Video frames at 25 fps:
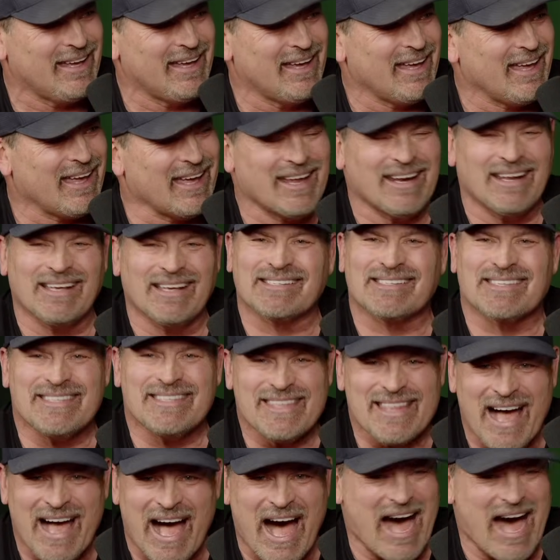It is
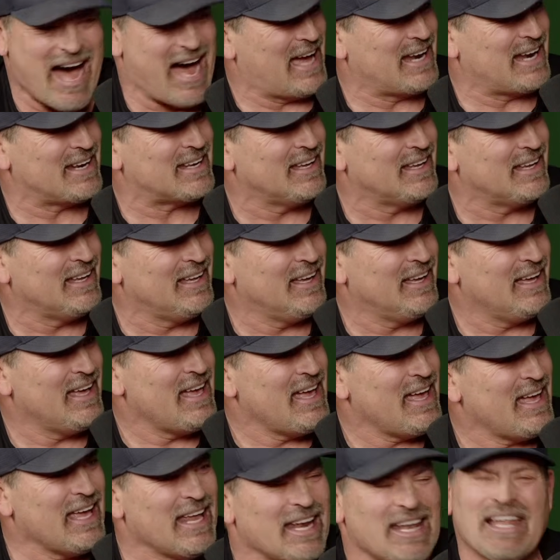not.
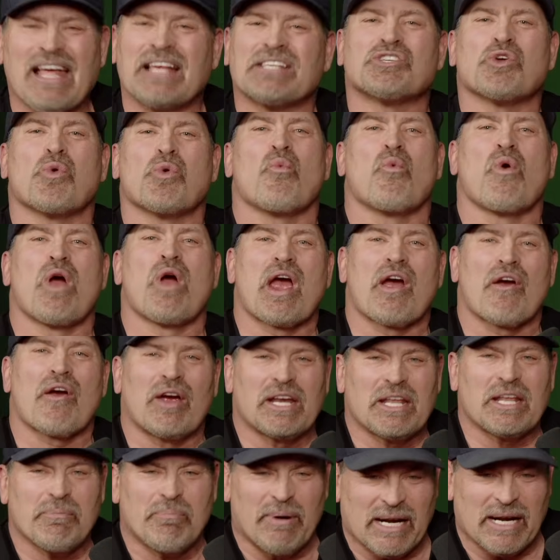It doesn't wear
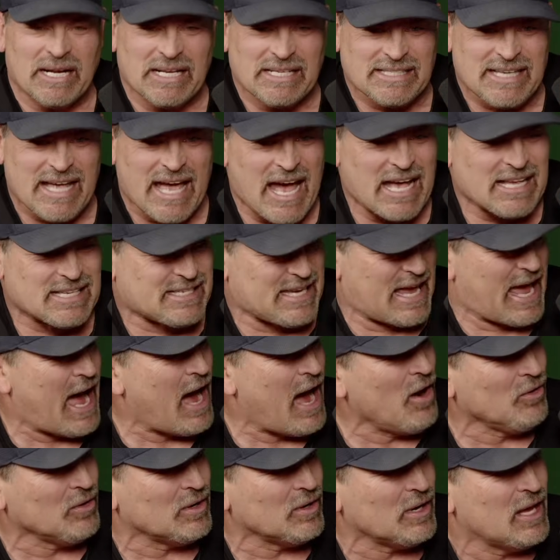anybody's ass
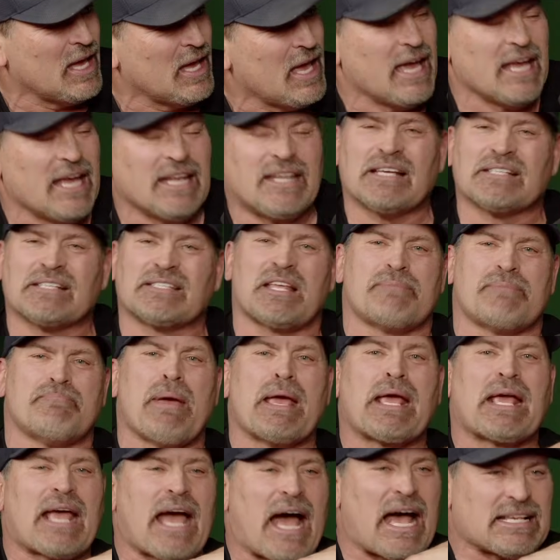out. It doesn't
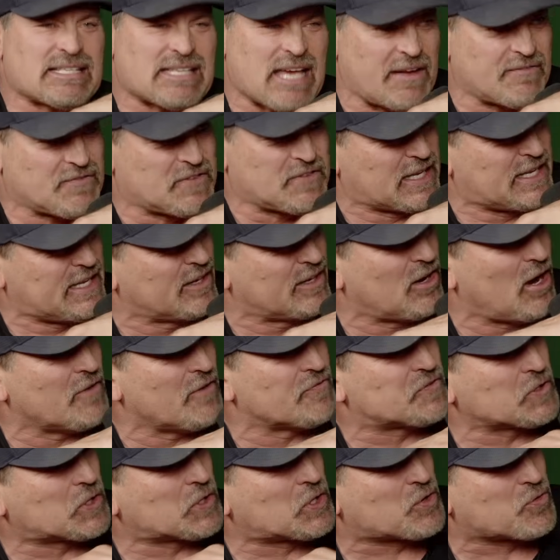make guys have to get off
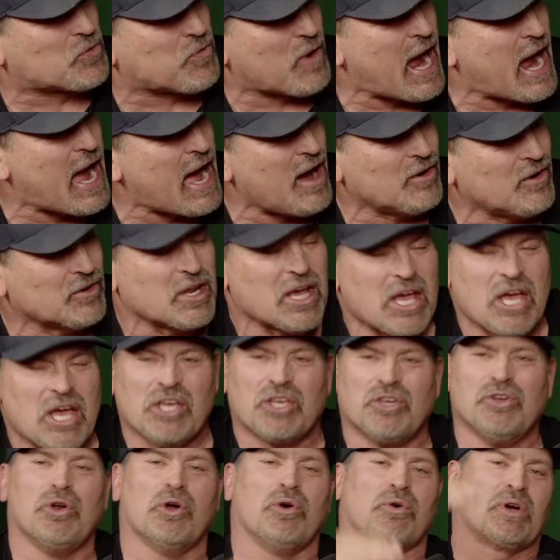the ground.
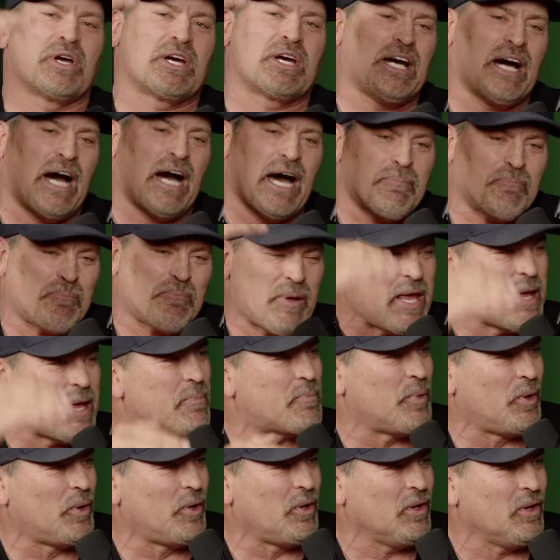You don't cut
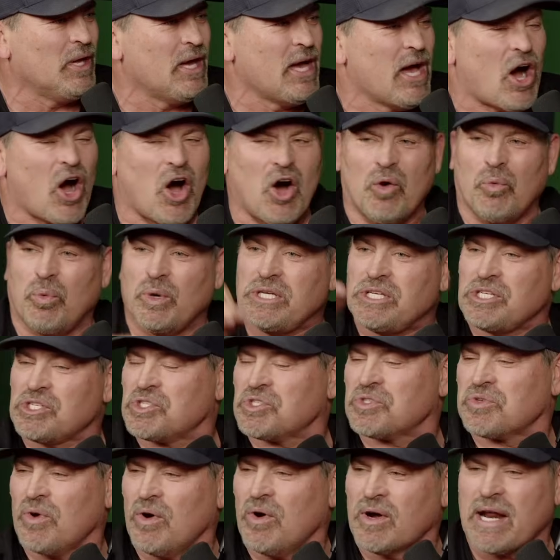people. We
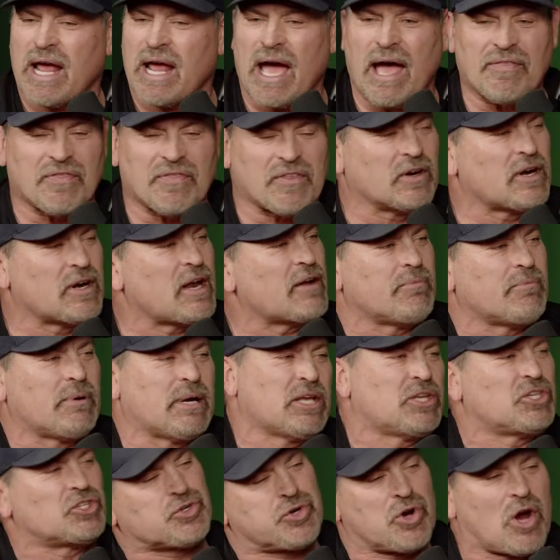just throw it out there and everybody
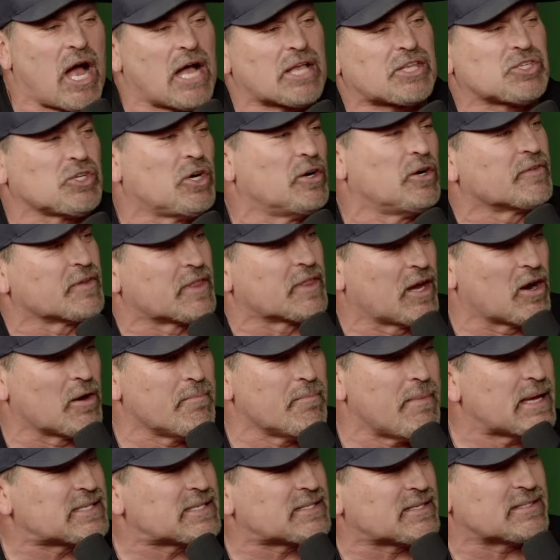trots over there and
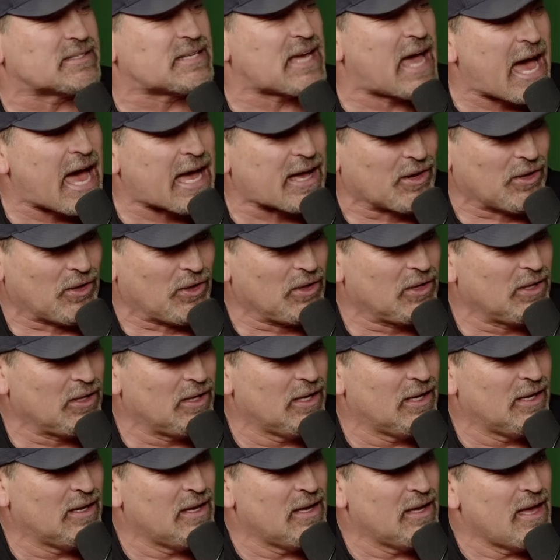makes a tackle.
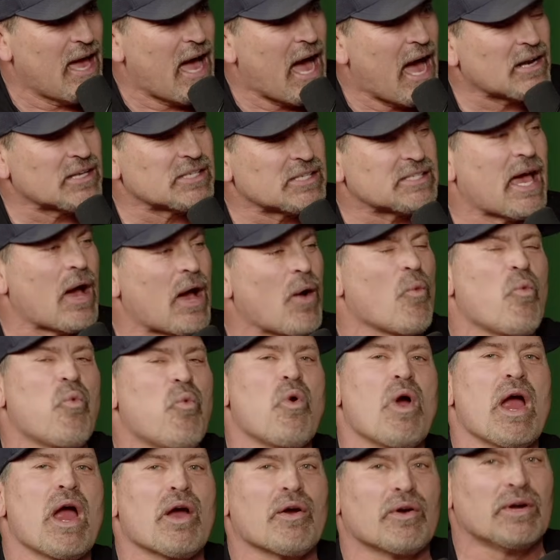How does that
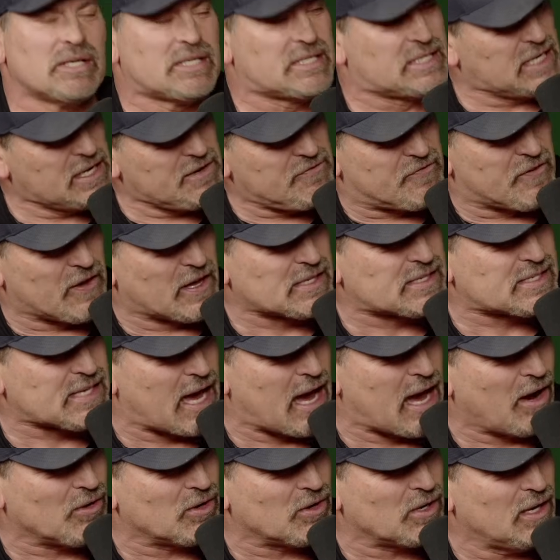wear a defense
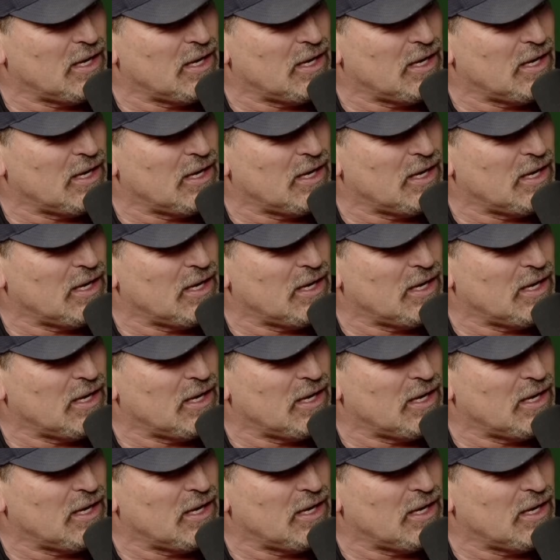out?